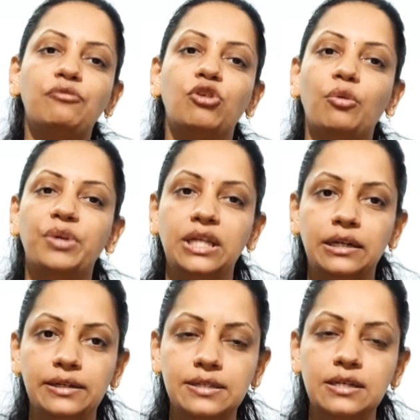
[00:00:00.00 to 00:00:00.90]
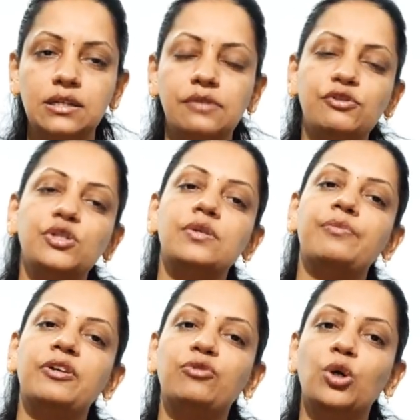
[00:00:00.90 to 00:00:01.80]
from renal disease, if she is
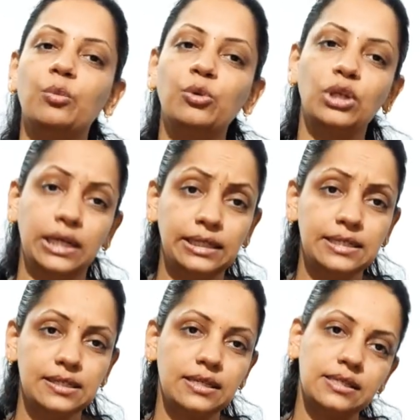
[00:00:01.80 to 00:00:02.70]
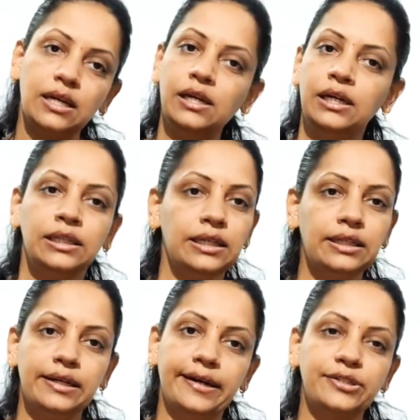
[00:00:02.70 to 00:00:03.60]
suffering from lung disease, then
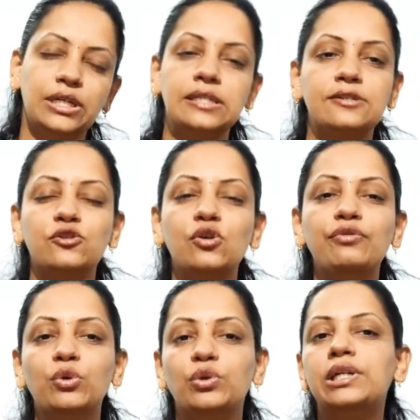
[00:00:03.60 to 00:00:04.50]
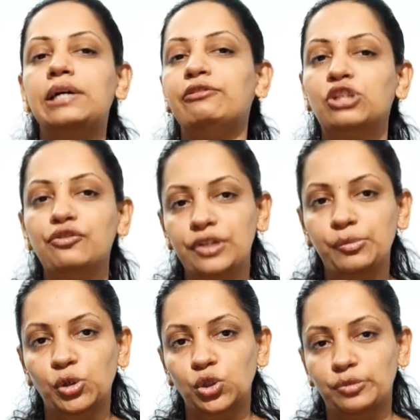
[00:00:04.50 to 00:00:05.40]
there are chances of lower level of
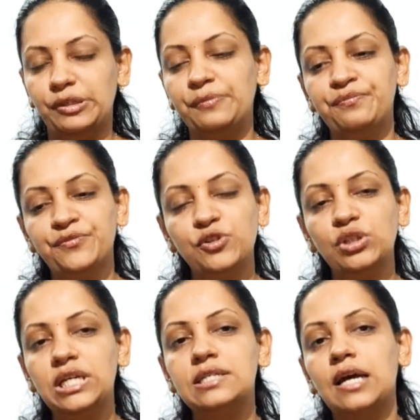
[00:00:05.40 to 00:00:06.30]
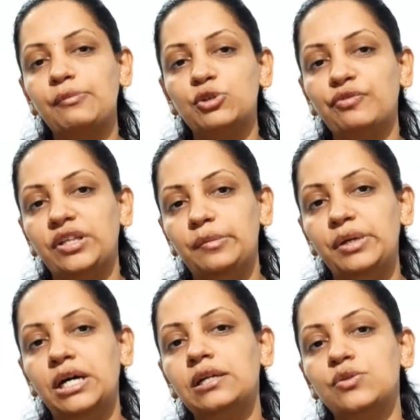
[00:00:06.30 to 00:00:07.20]
hemoglobin. So these types of
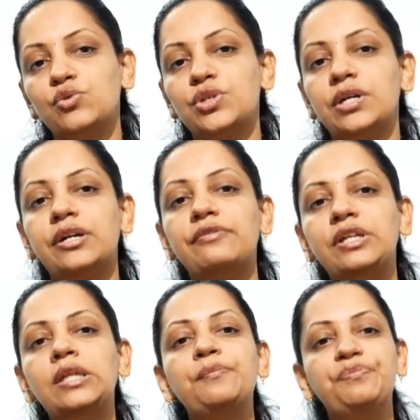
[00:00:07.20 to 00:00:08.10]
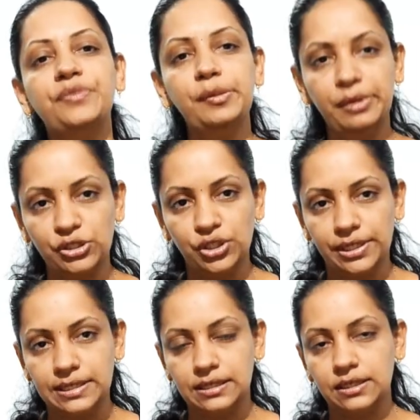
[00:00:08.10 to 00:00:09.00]
anemia are associated with the major
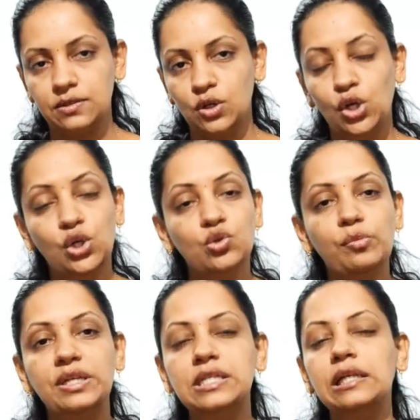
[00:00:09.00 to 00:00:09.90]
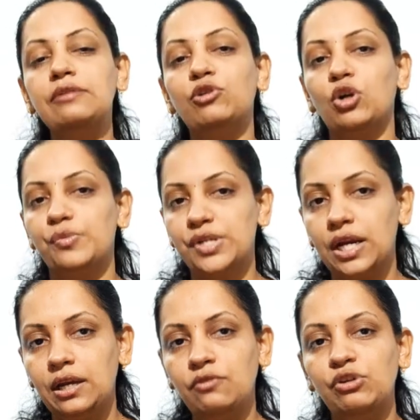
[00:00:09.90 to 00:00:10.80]
diseases. So basically for
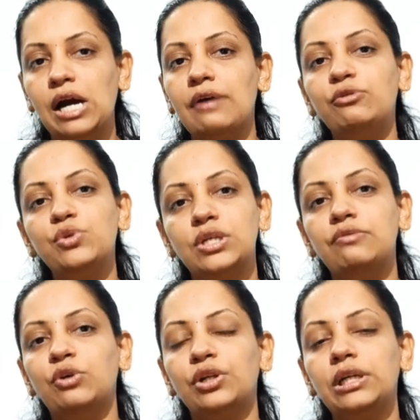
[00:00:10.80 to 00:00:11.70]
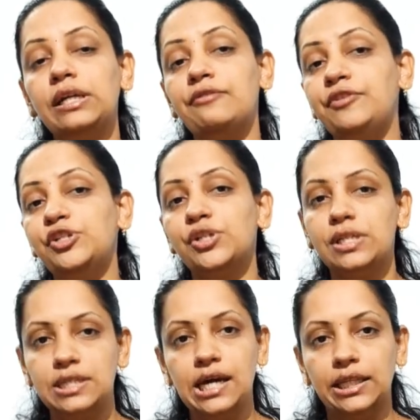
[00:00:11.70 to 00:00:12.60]
obstetric we have to see for the
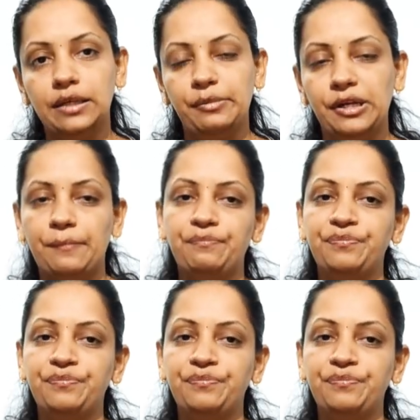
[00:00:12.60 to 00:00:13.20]
deficiency anemia,